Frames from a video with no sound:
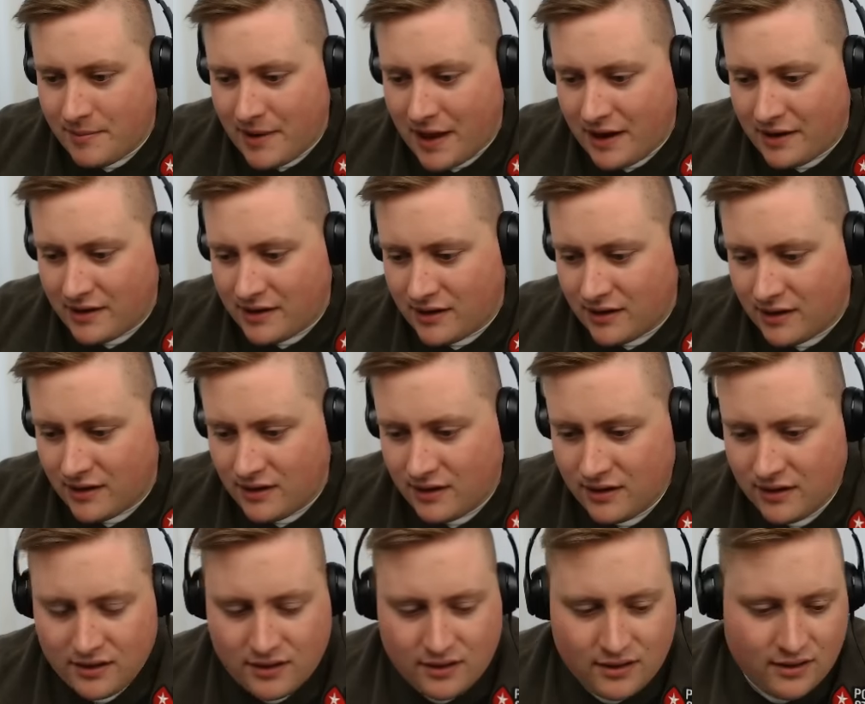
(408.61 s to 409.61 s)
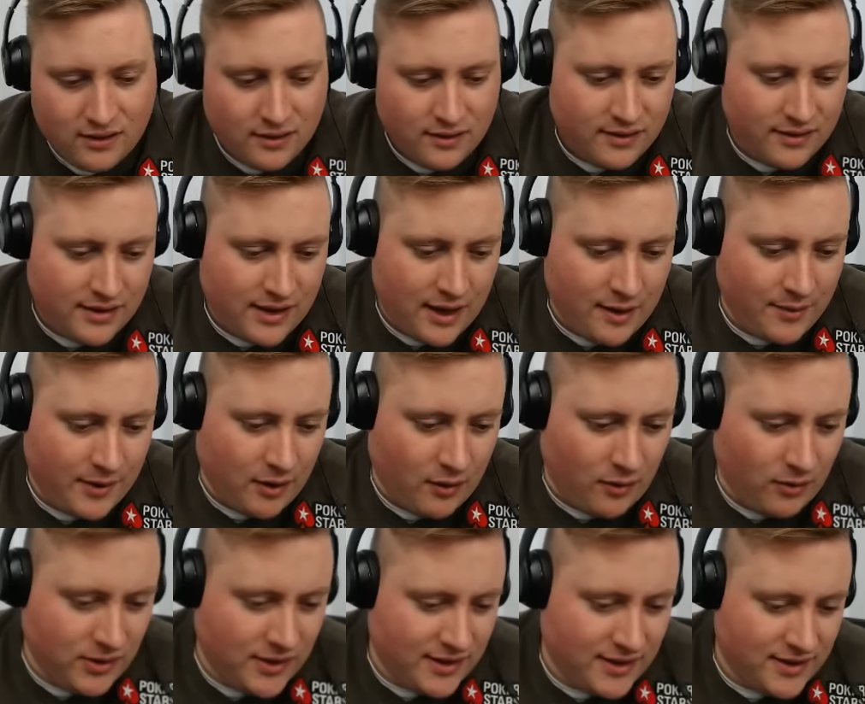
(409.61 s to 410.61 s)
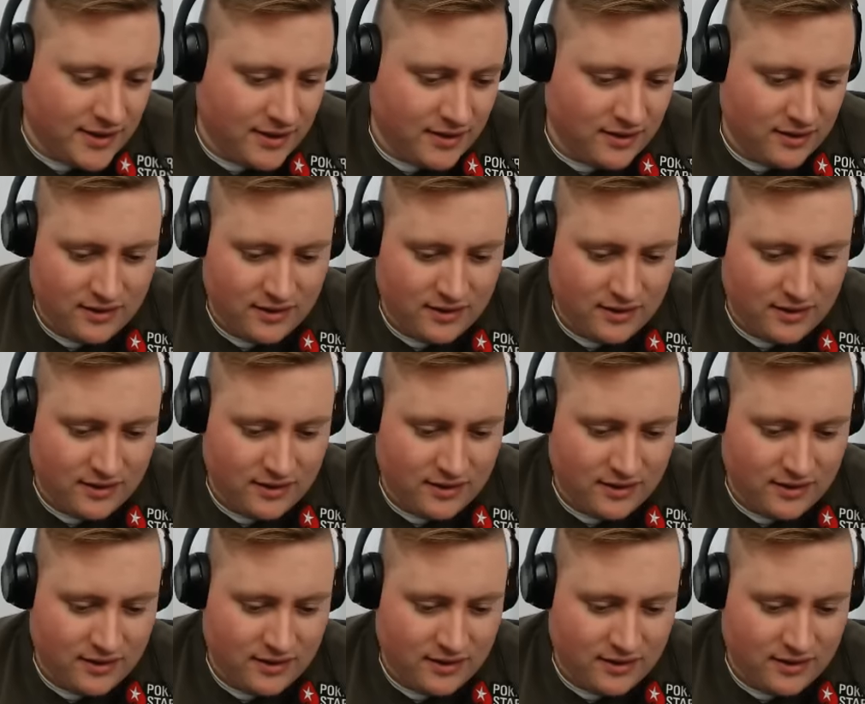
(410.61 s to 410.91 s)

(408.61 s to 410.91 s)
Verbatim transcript: bounty here. Can we hold it?